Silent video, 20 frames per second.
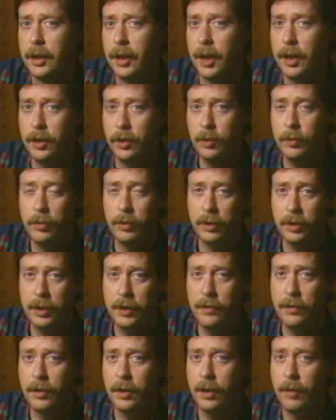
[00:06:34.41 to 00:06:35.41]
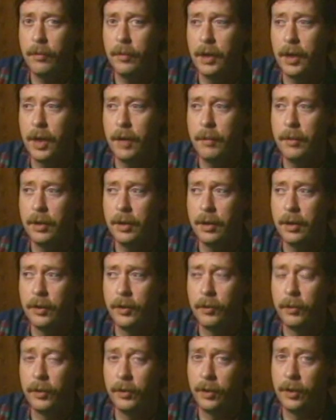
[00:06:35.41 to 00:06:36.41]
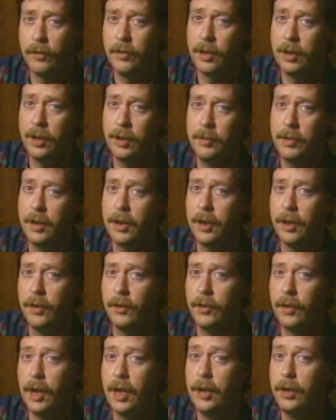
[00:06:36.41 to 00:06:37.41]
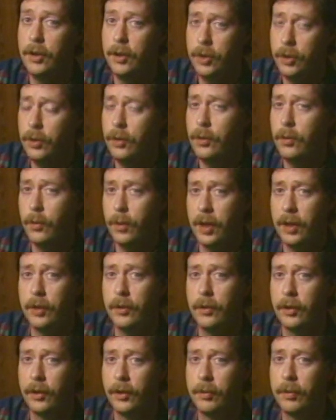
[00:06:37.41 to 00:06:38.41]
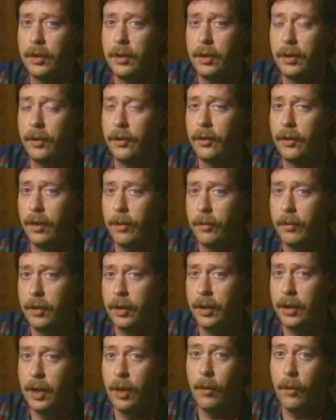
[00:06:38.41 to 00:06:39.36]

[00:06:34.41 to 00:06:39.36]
I do believe in them, and I'm here specifically because I do want to experience something.